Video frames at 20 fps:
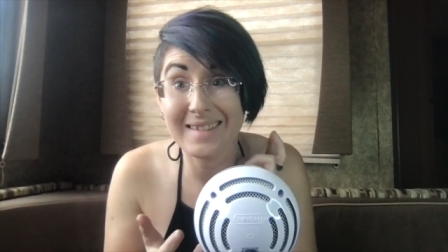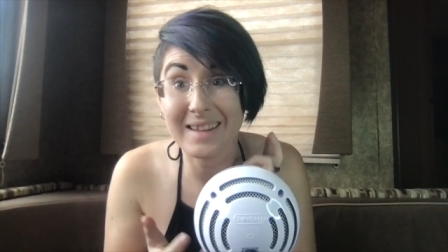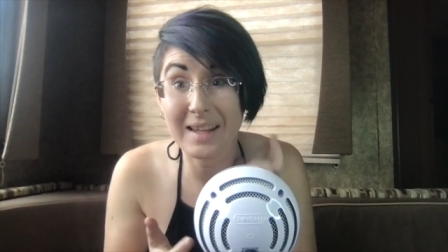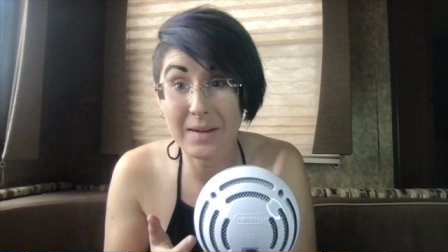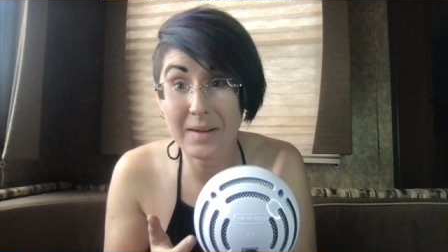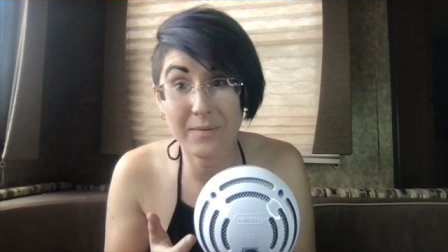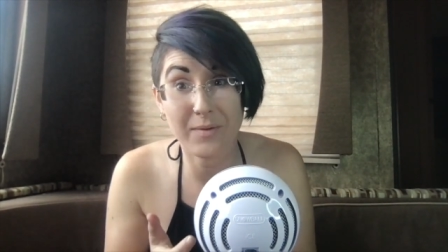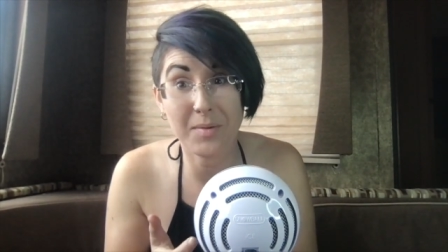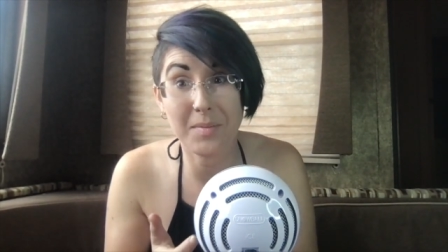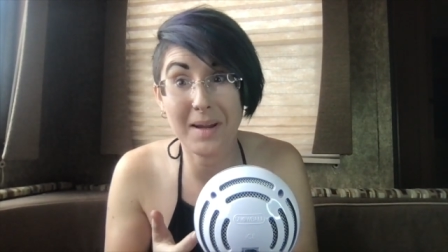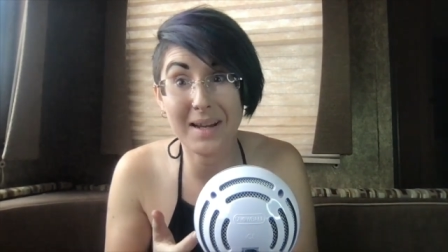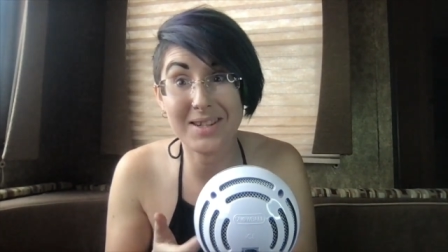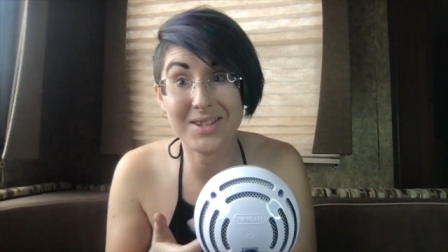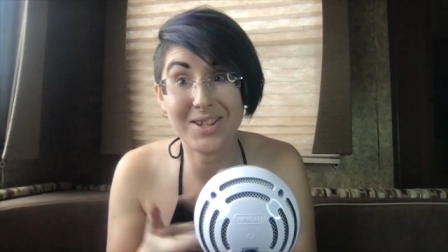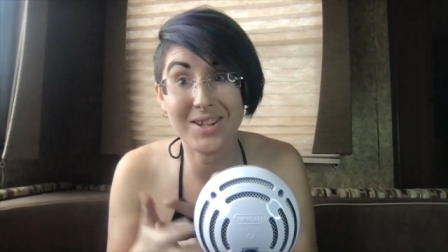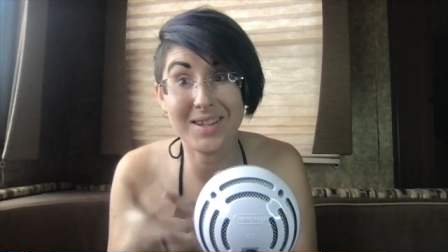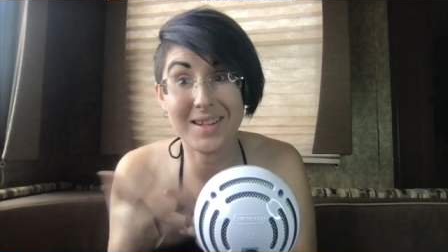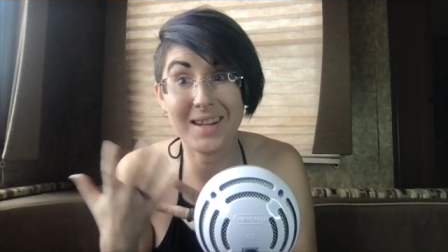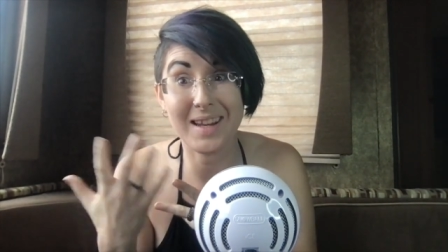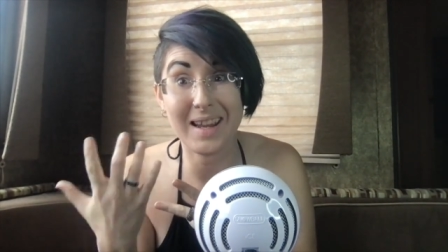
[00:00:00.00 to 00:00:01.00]
the
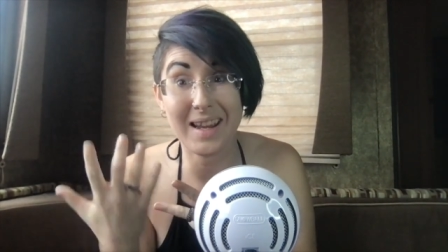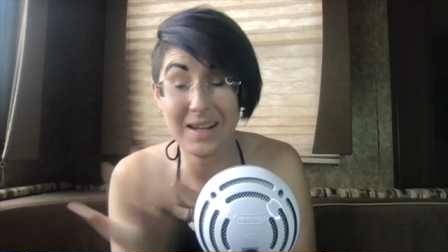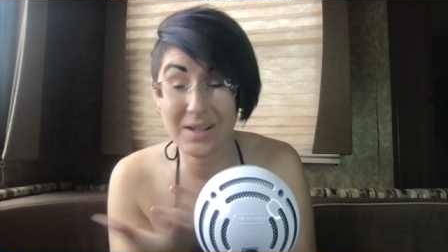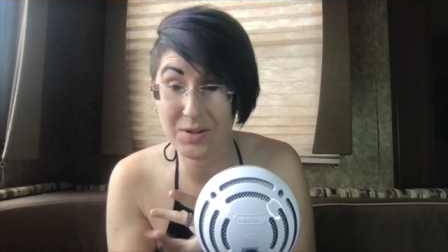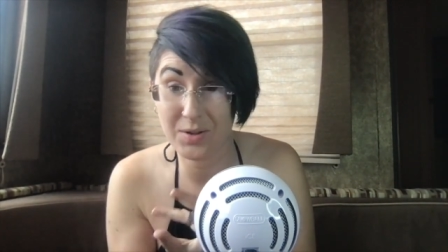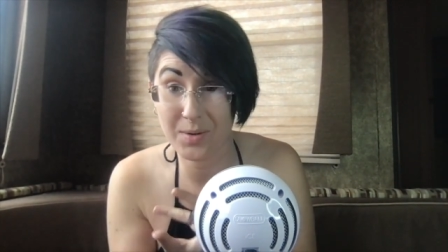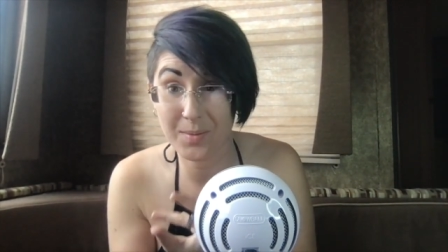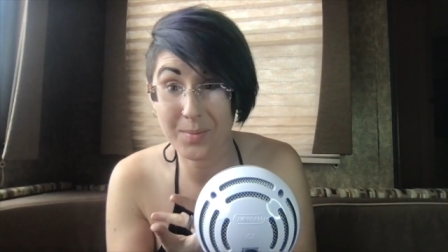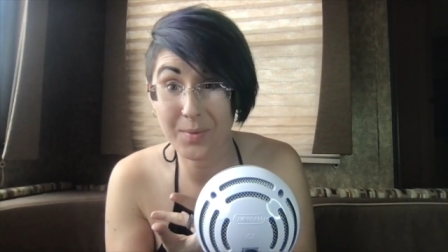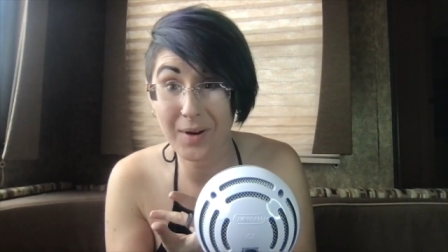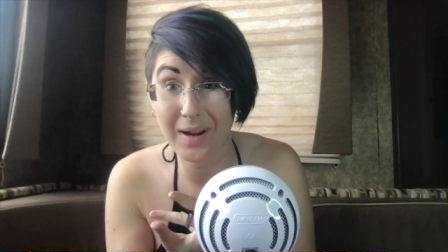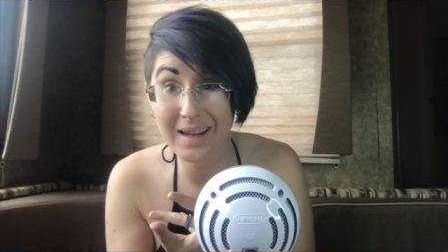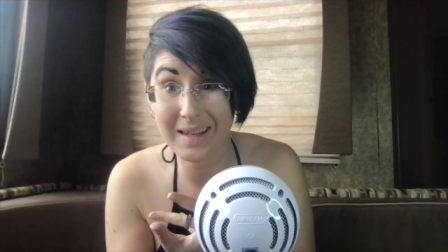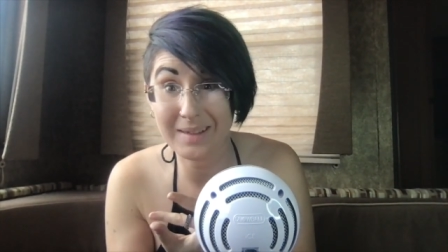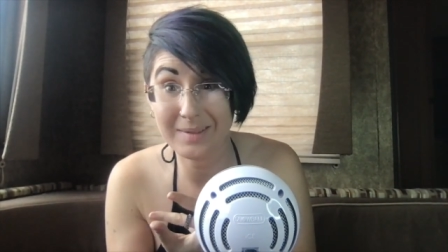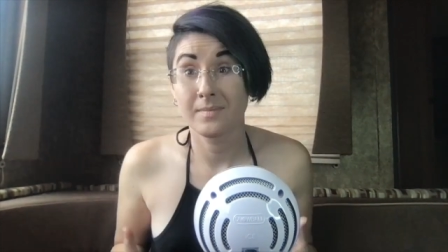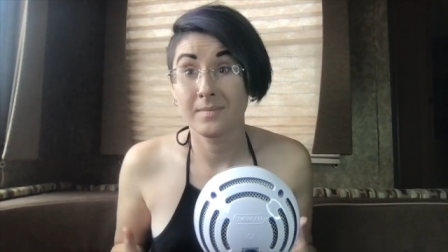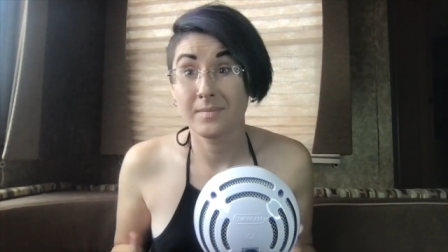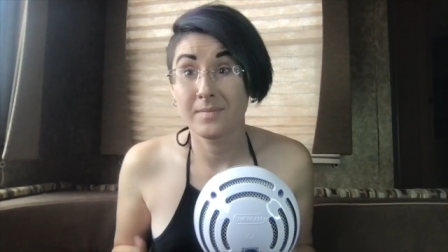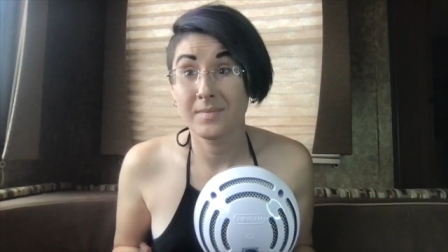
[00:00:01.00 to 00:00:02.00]
information in your brain.